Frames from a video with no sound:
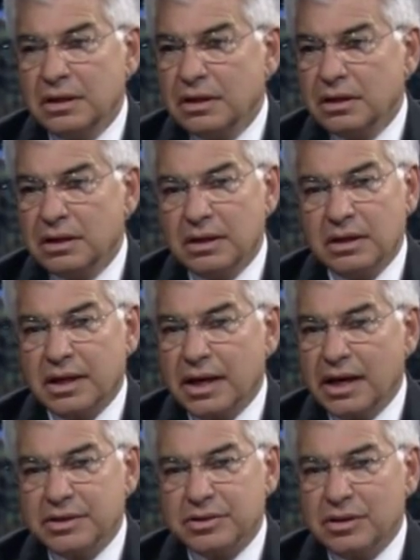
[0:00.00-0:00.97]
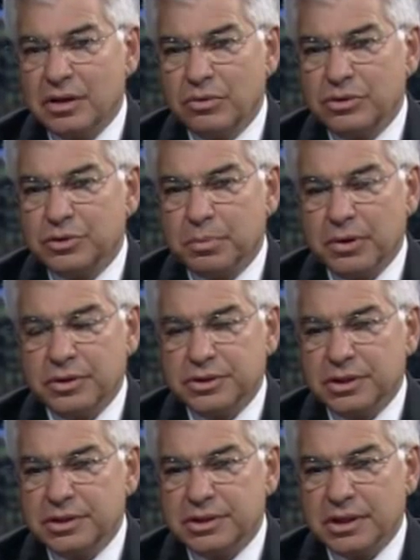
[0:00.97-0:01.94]
uh, cast no
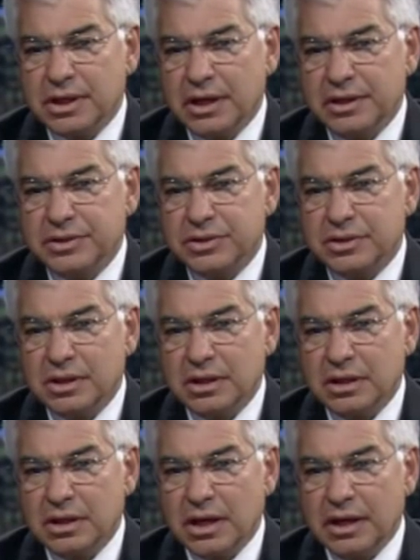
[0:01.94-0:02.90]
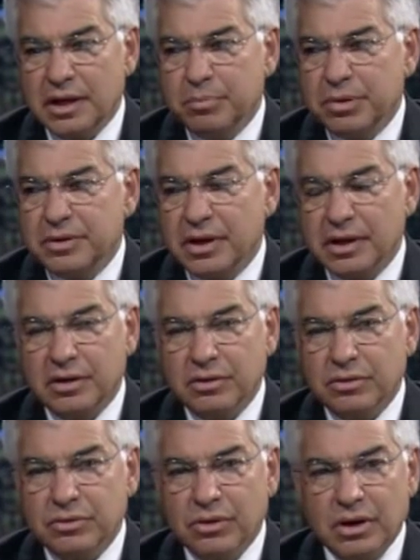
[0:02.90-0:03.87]
aspersions against uh, any
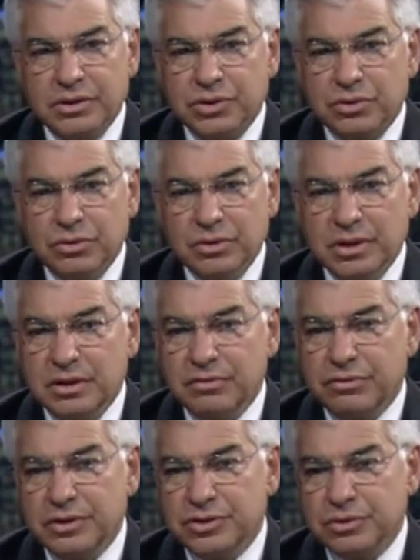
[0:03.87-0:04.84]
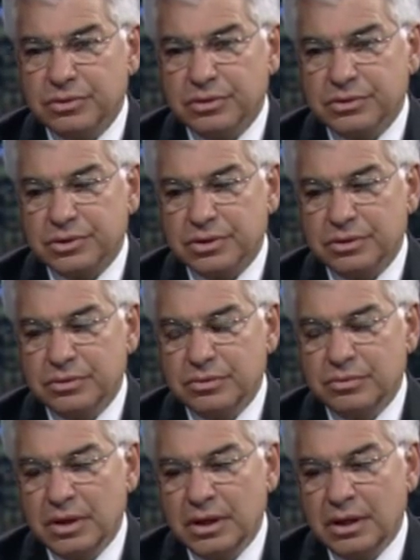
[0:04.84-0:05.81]
particular law school. Individuals
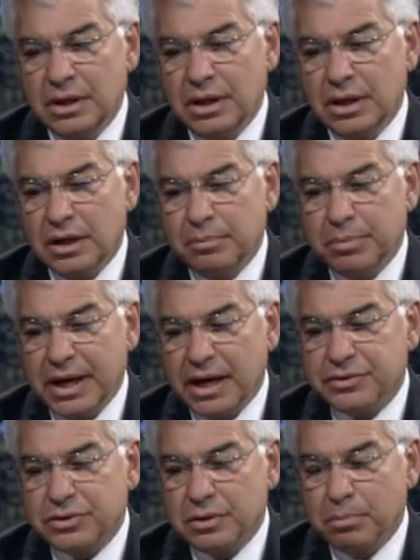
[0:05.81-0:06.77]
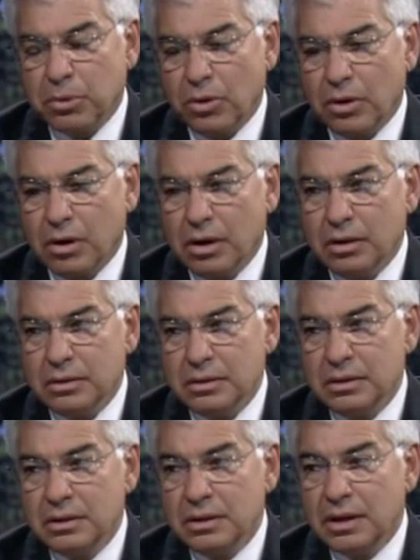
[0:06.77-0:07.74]
who uh, pass the bar
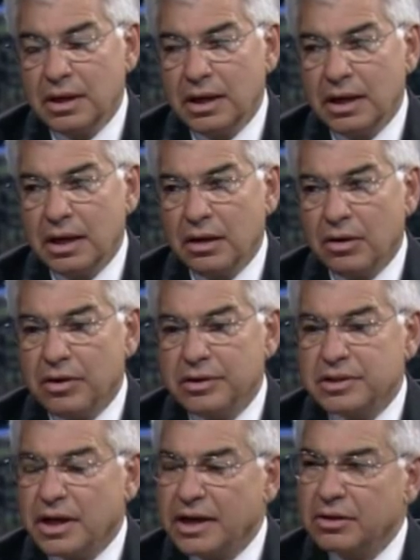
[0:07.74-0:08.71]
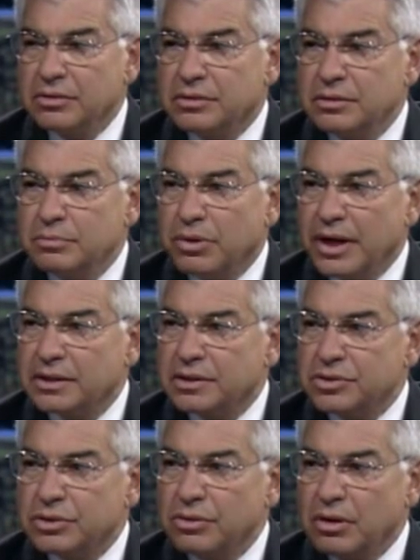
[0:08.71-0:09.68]
uh, are entitled to
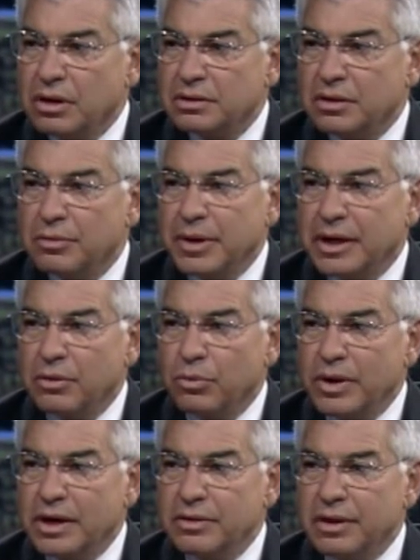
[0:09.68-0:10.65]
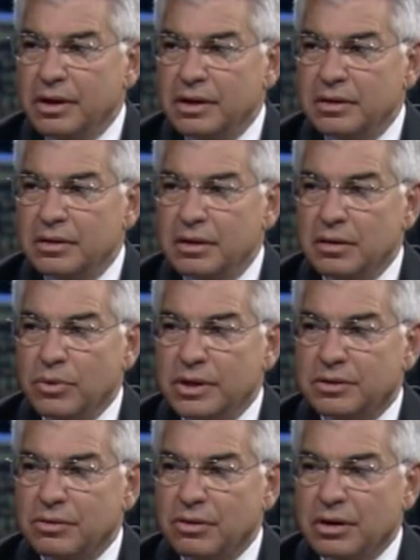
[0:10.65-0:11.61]
practice law, no matter where they uh,
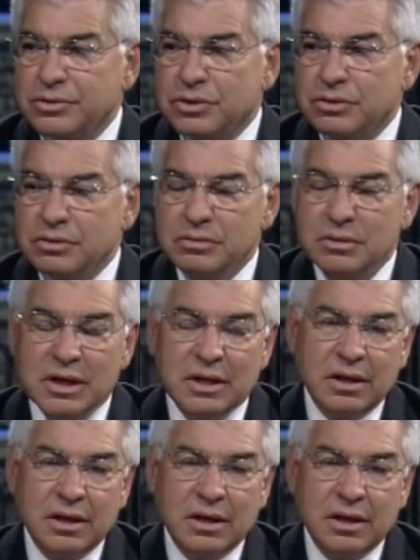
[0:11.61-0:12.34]
went to law school.